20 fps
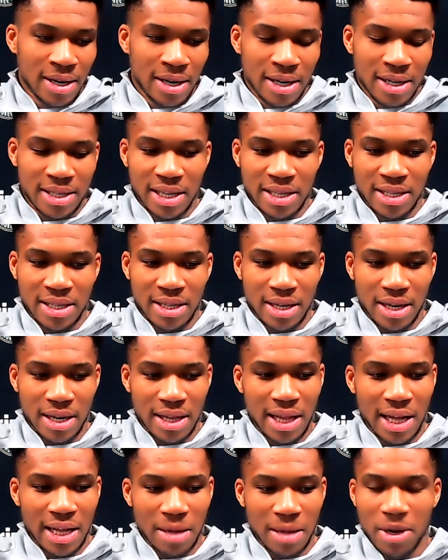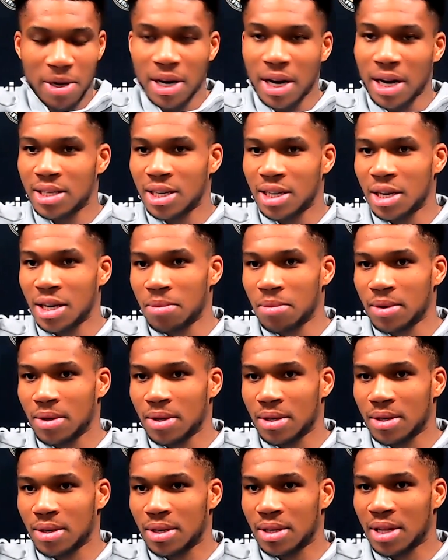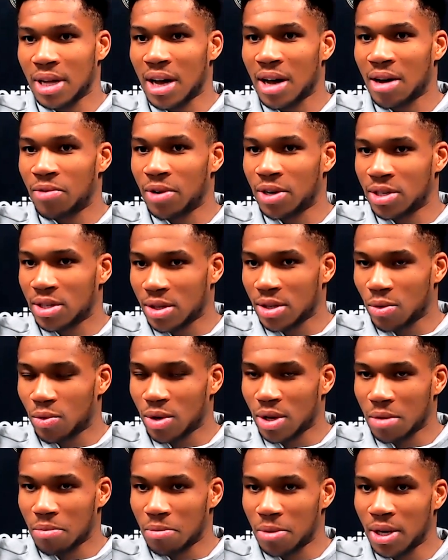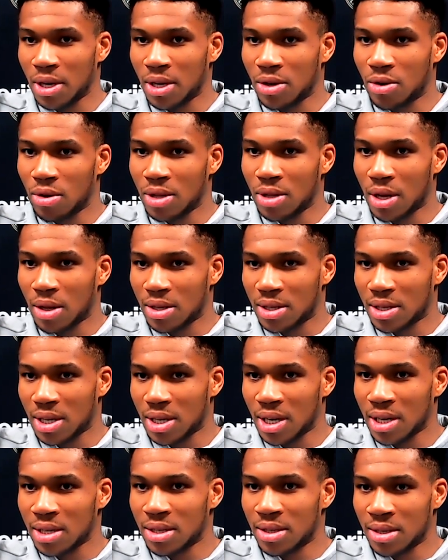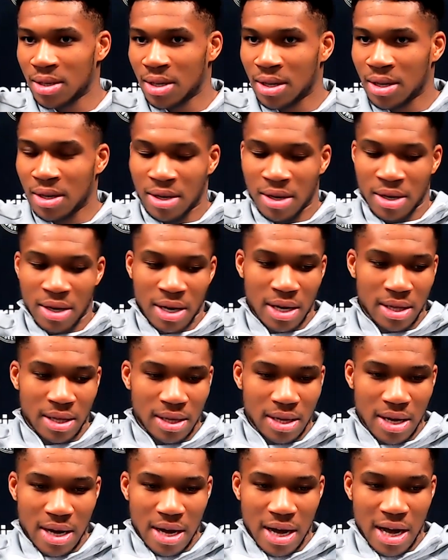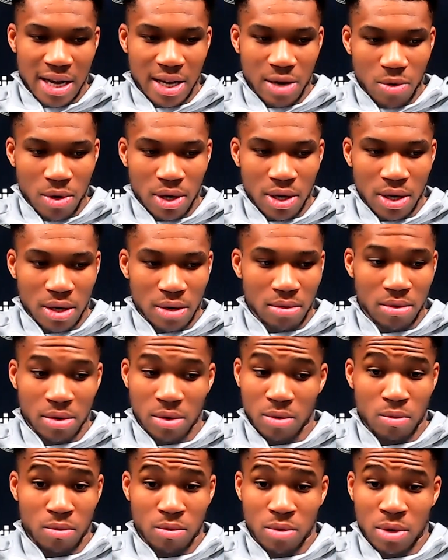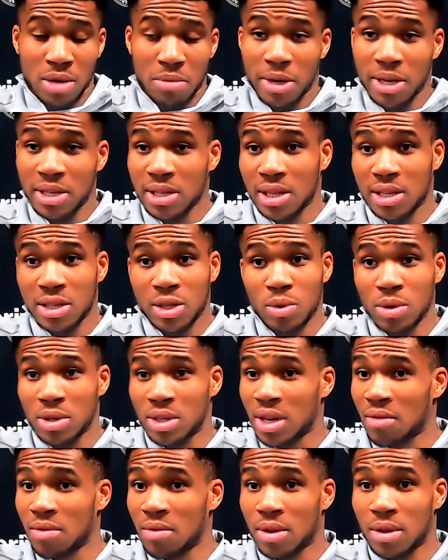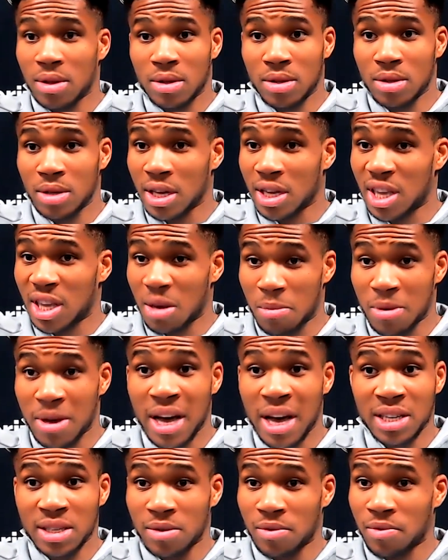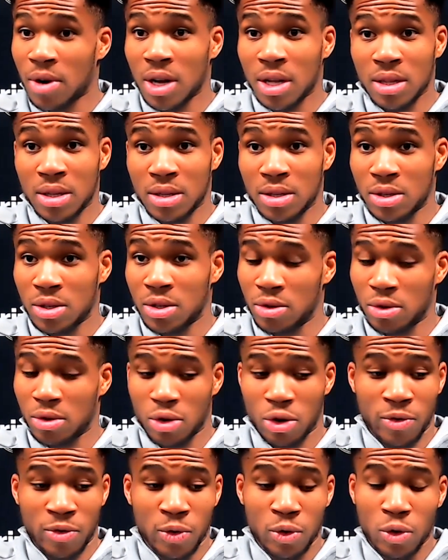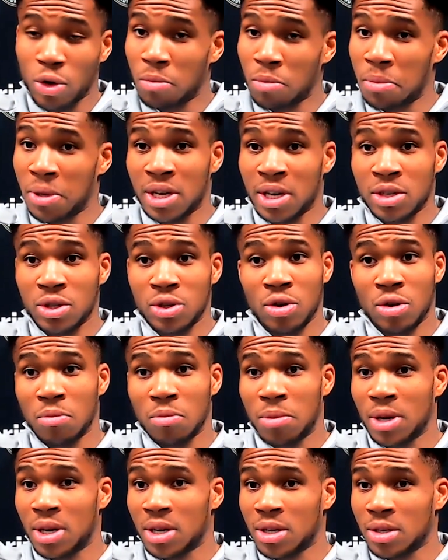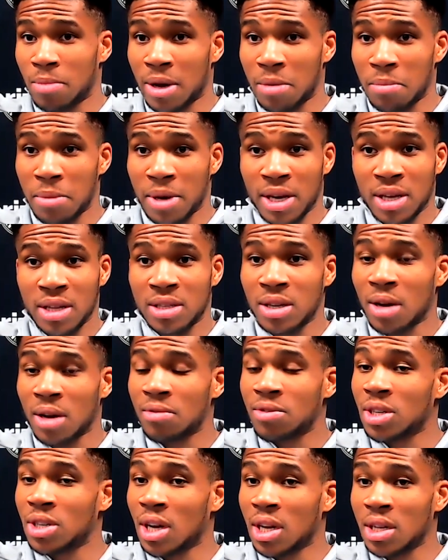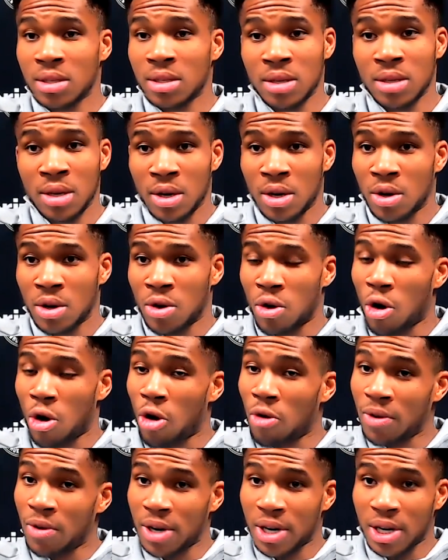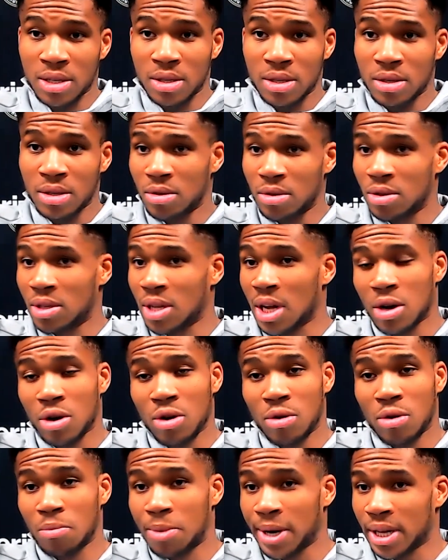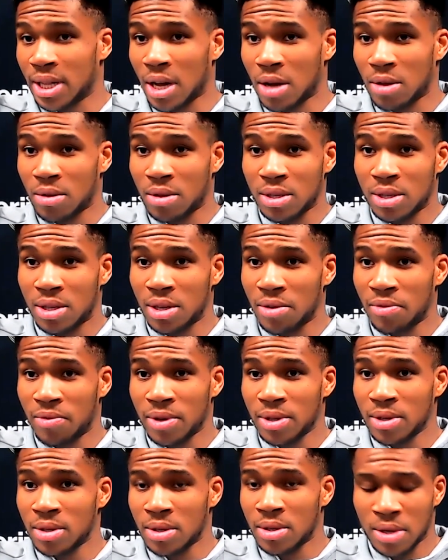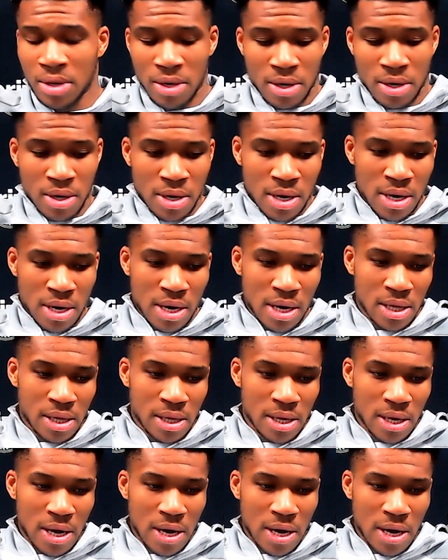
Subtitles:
he says a lot about our team and how versatile we can be going down the stretch. And how can we can basically switch everything and keep guys in front. You know, if you're going to beat us, you're going to beat us by making tough shots over us. You're not going to break down this defense. And